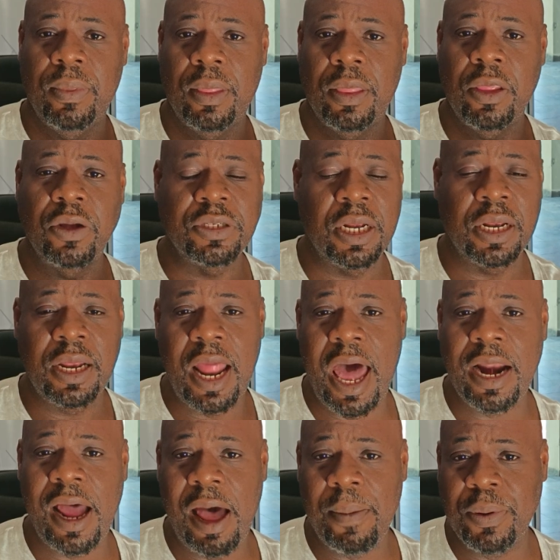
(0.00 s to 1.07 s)
There's a
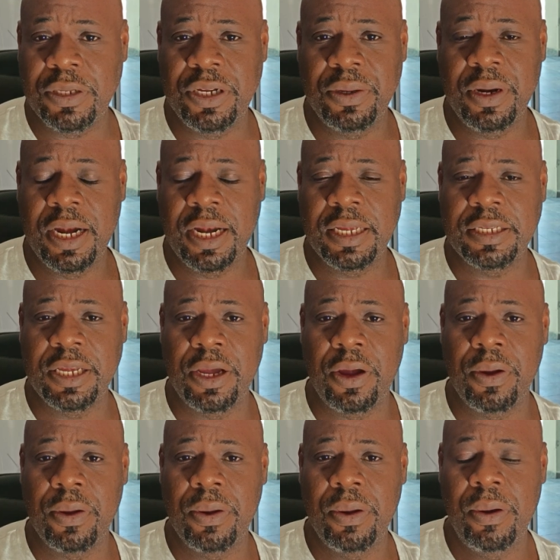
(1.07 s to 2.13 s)
lot of opportunities here.
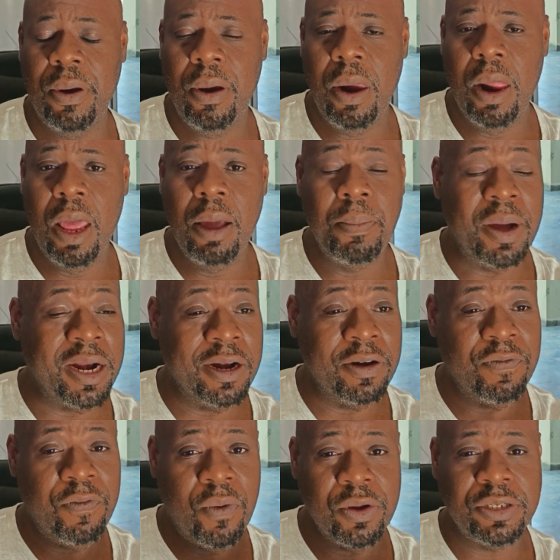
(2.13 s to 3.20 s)
But
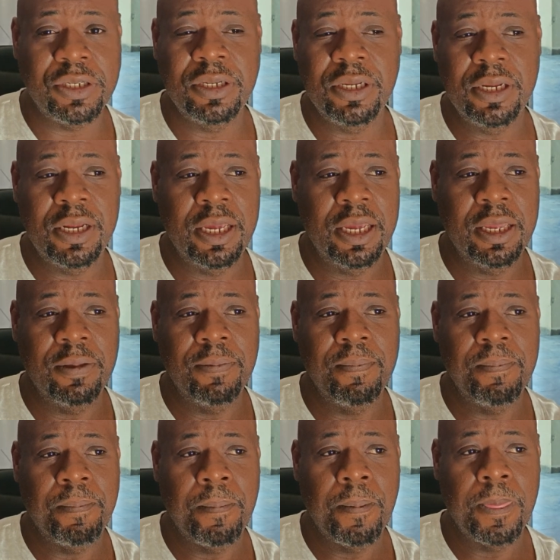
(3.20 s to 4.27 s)
unfortunately,
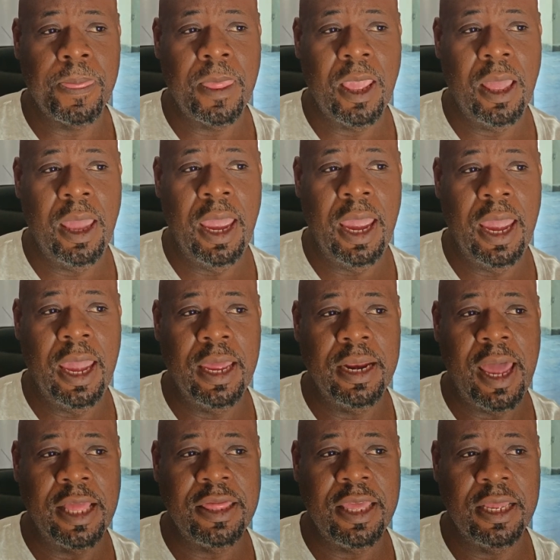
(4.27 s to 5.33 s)
and
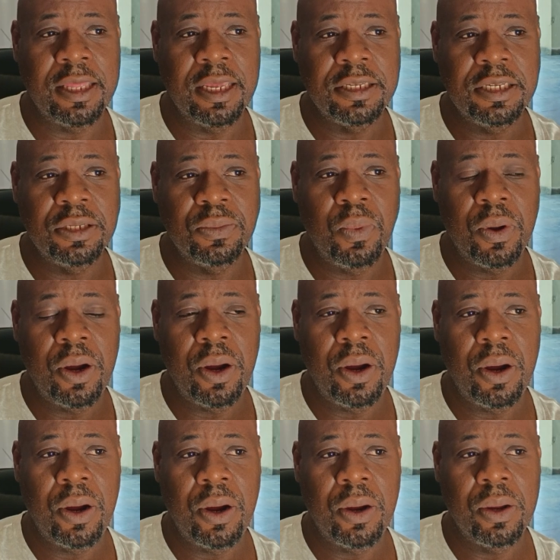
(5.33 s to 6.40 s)
I think this is
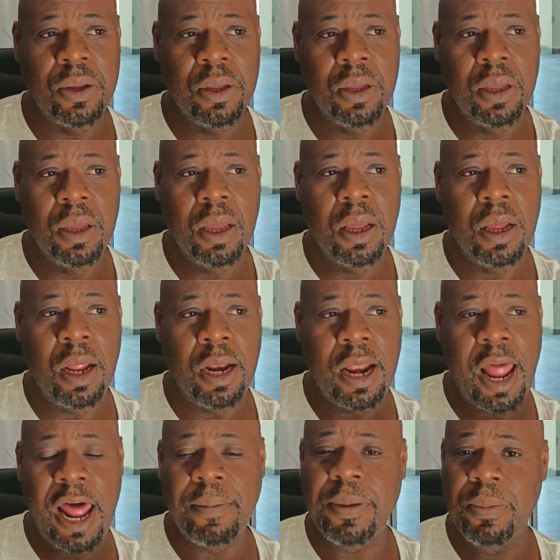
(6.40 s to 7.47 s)
where a
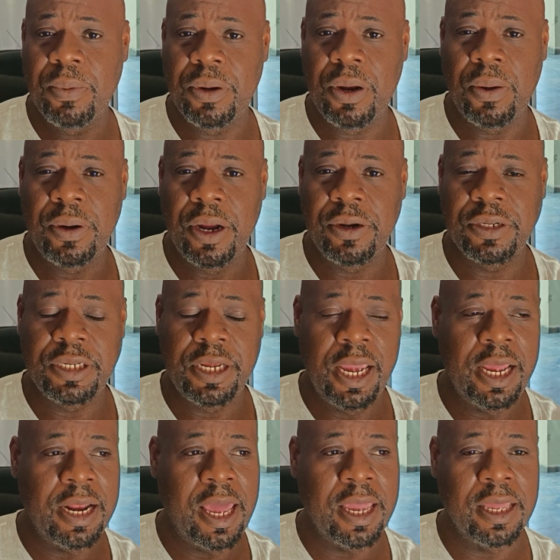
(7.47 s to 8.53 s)
lot of people don't
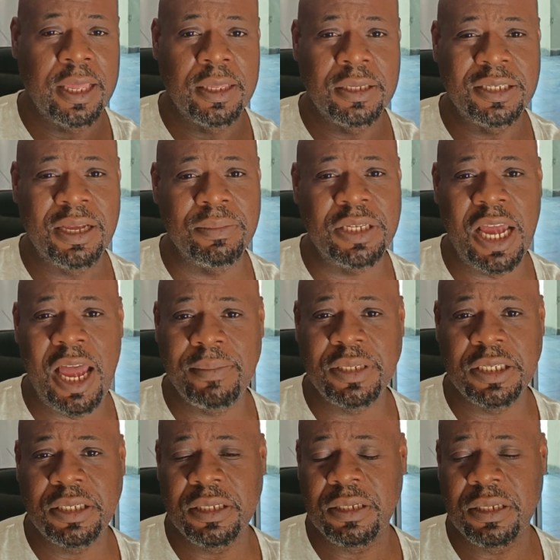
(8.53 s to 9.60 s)
understand, like sometimes
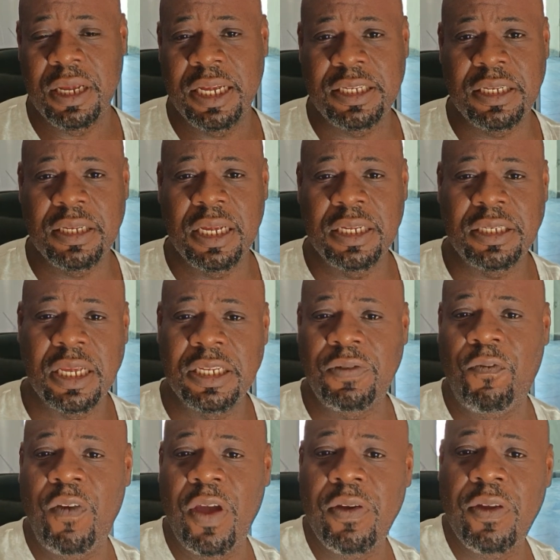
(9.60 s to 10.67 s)
it's
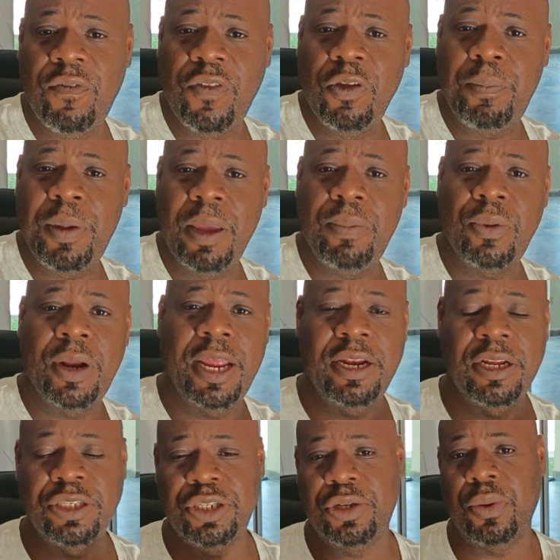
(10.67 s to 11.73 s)
very few people that
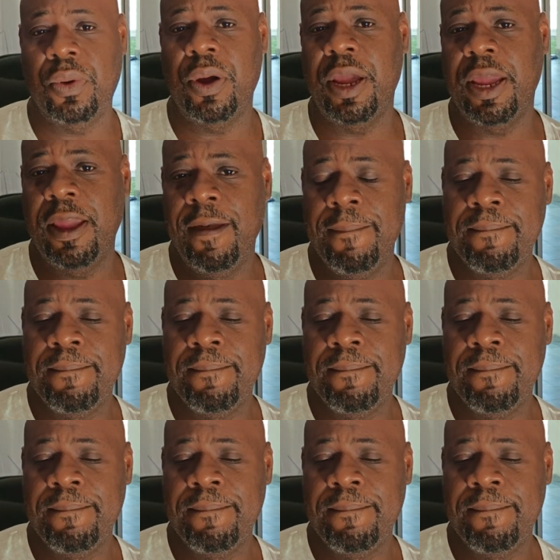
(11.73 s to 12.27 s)
destroy